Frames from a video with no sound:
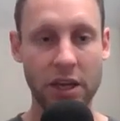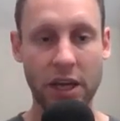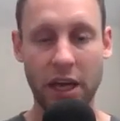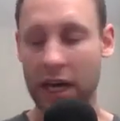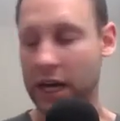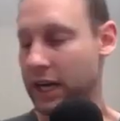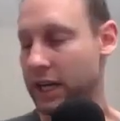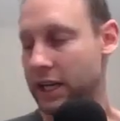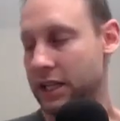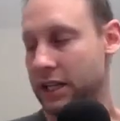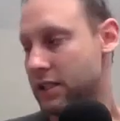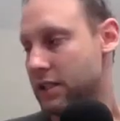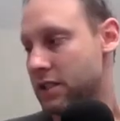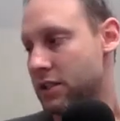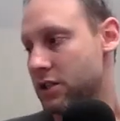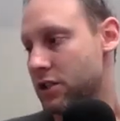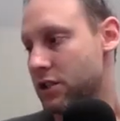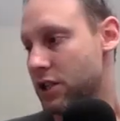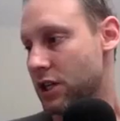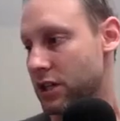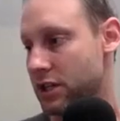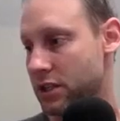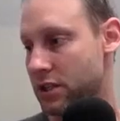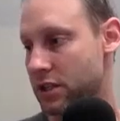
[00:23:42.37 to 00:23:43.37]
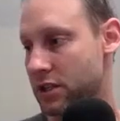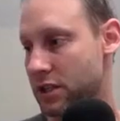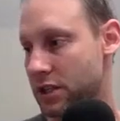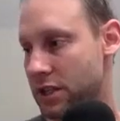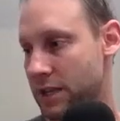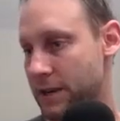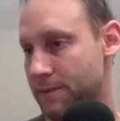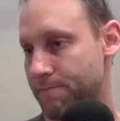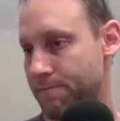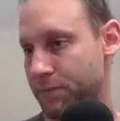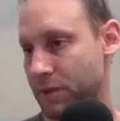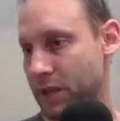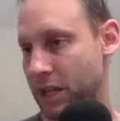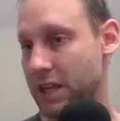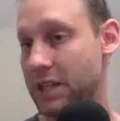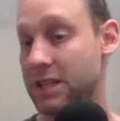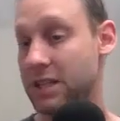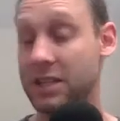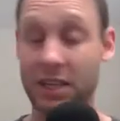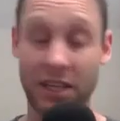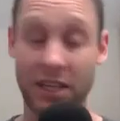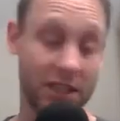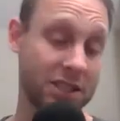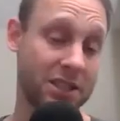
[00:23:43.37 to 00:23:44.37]
It's just,
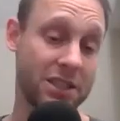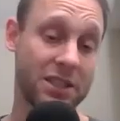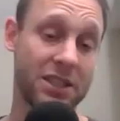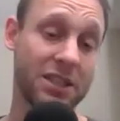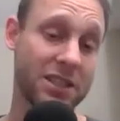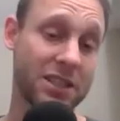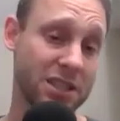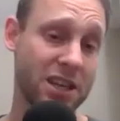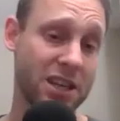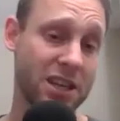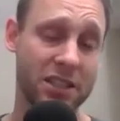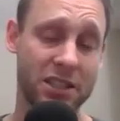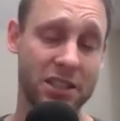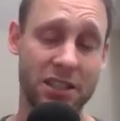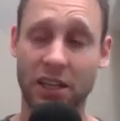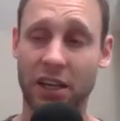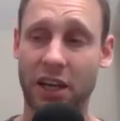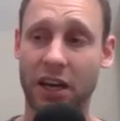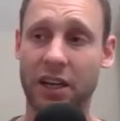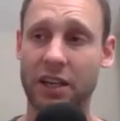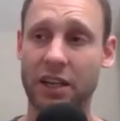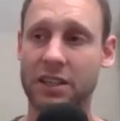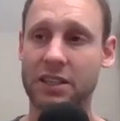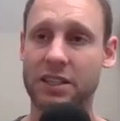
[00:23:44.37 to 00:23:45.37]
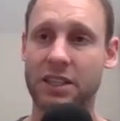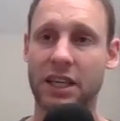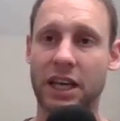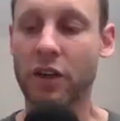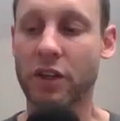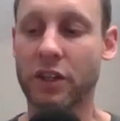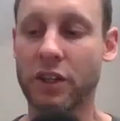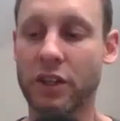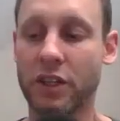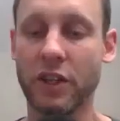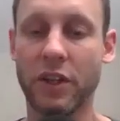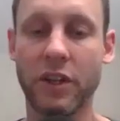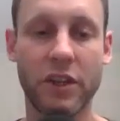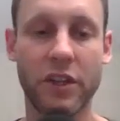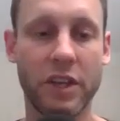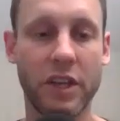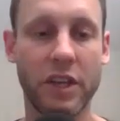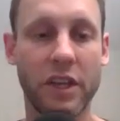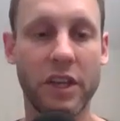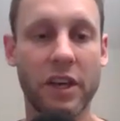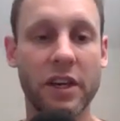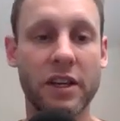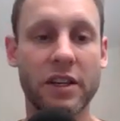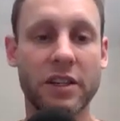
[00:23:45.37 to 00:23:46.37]
it's disgusting, honestly. Look, the other
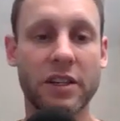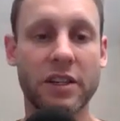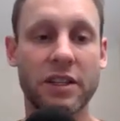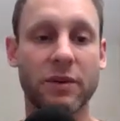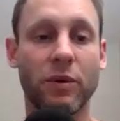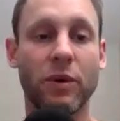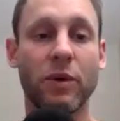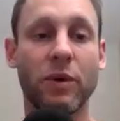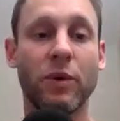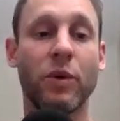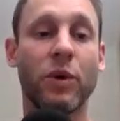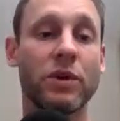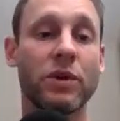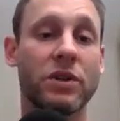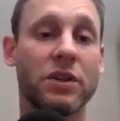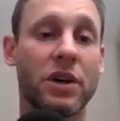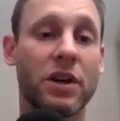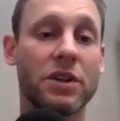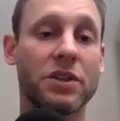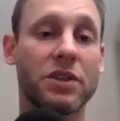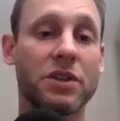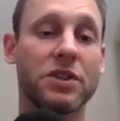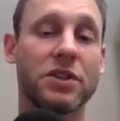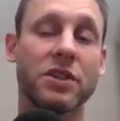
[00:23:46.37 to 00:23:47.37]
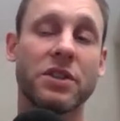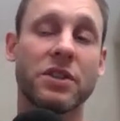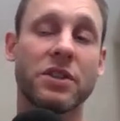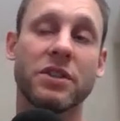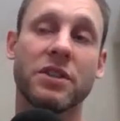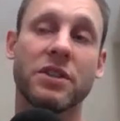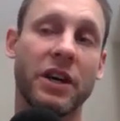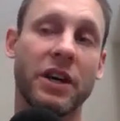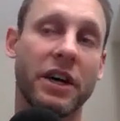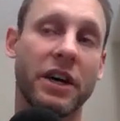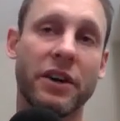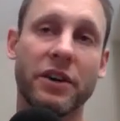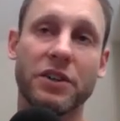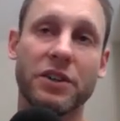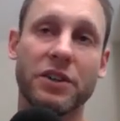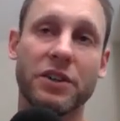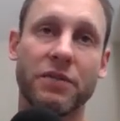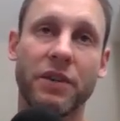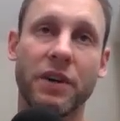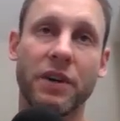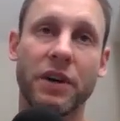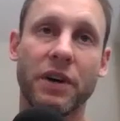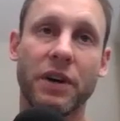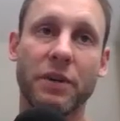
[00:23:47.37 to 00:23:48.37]
thing is, and we won't touch the energy
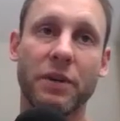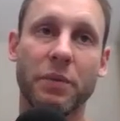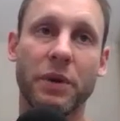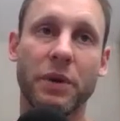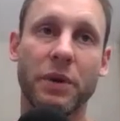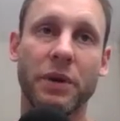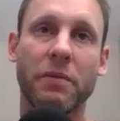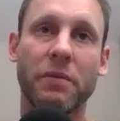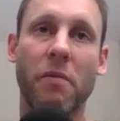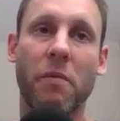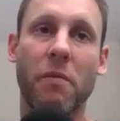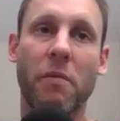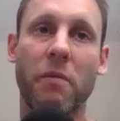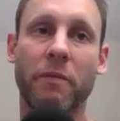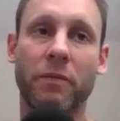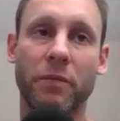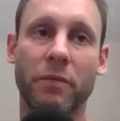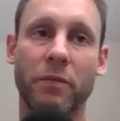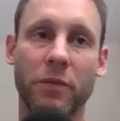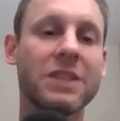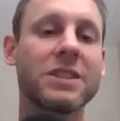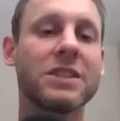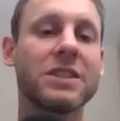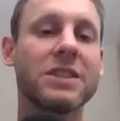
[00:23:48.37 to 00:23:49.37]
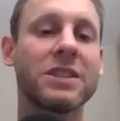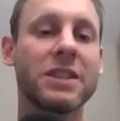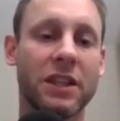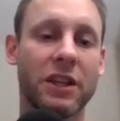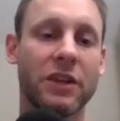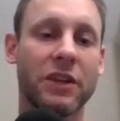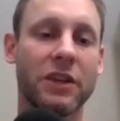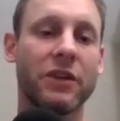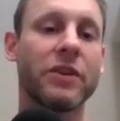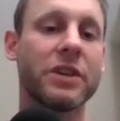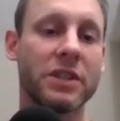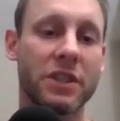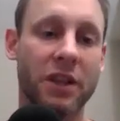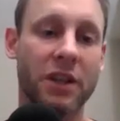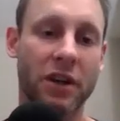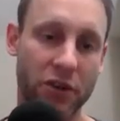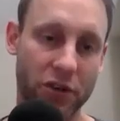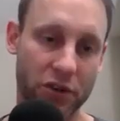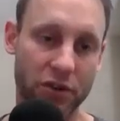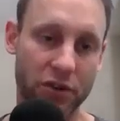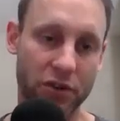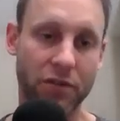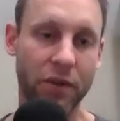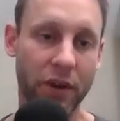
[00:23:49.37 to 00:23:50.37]
FUD, but let's say there is
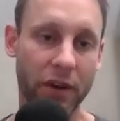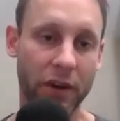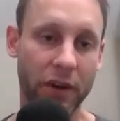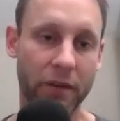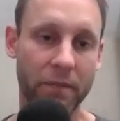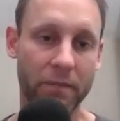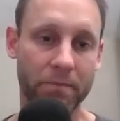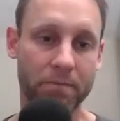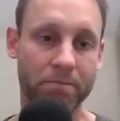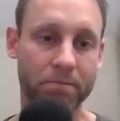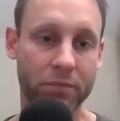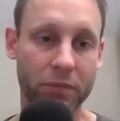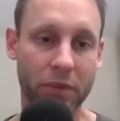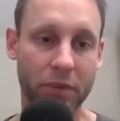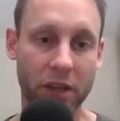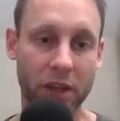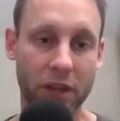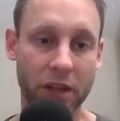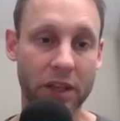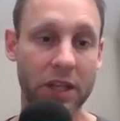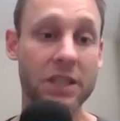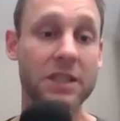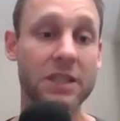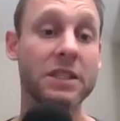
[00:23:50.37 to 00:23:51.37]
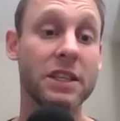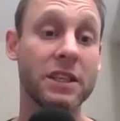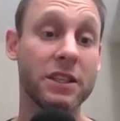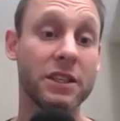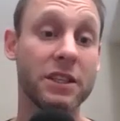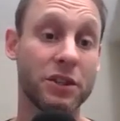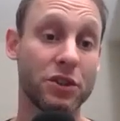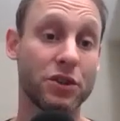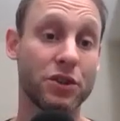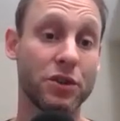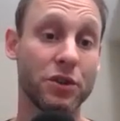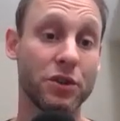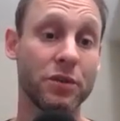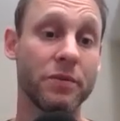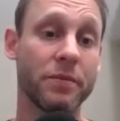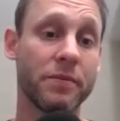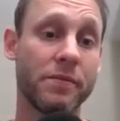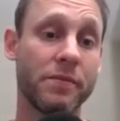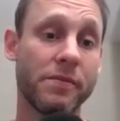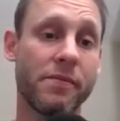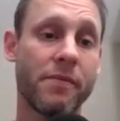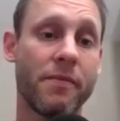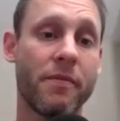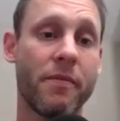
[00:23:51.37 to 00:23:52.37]
energy FUD. Let's say it's true.
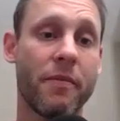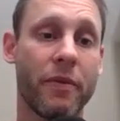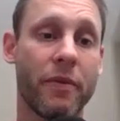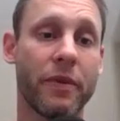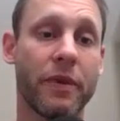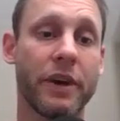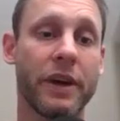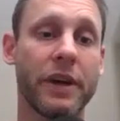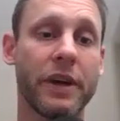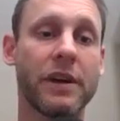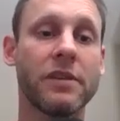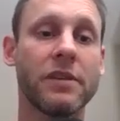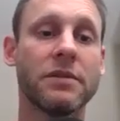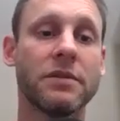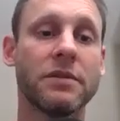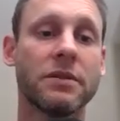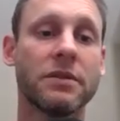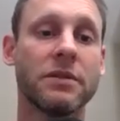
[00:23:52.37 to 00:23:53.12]
Okay.